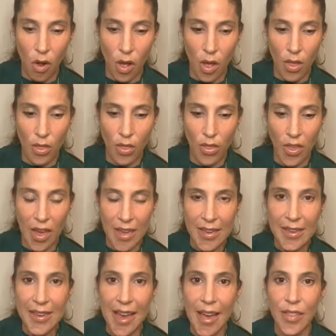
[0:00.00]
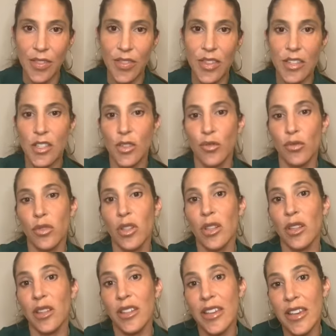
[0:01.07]
they get this
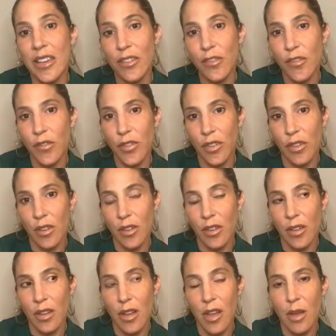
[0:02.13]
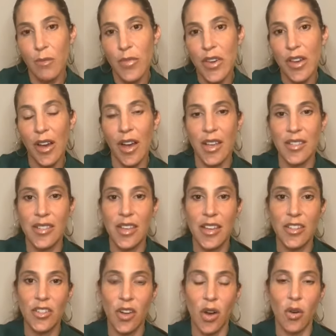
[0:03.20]
relief because they
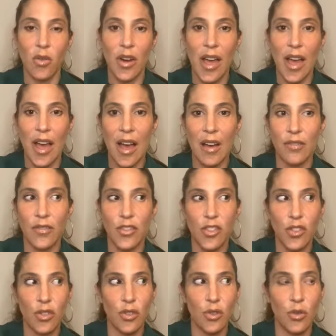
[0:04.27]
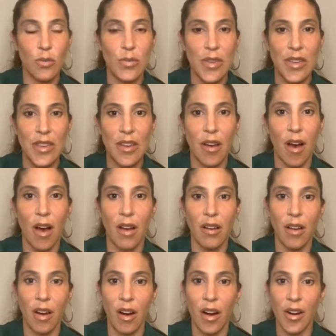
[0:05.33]
don't have to be on
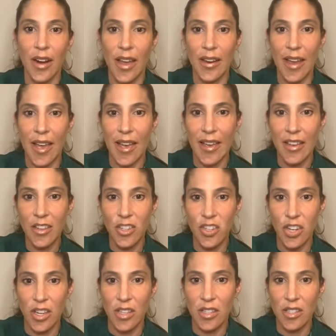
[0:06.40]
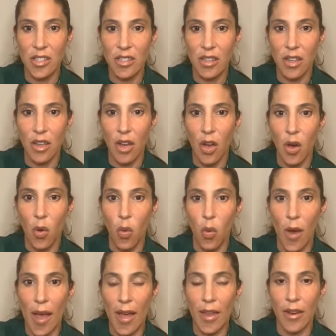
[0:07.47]
guard and anxious
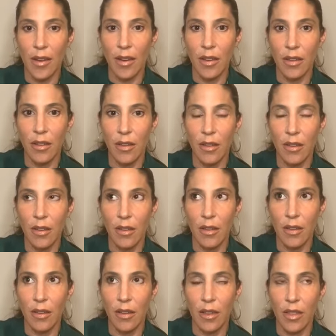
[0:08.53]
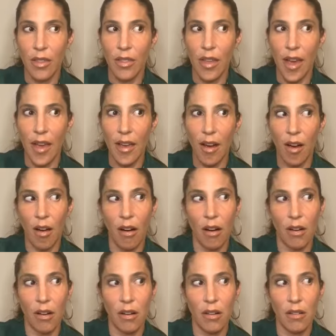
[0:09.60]
when they
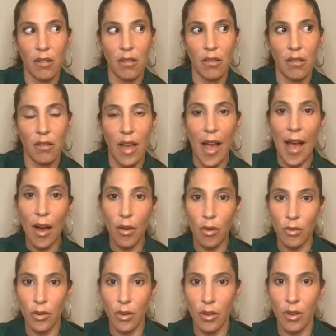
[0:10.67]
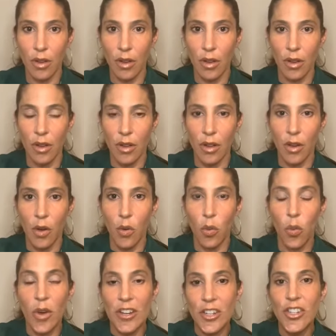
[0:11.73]
are out,
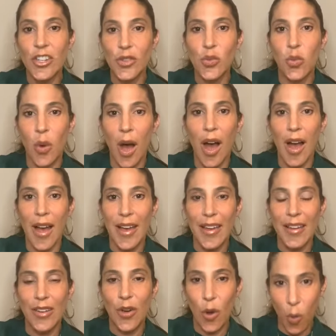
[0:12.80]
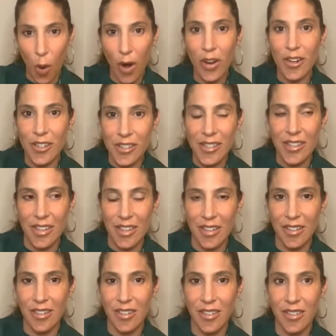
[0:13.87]
which is why quarantine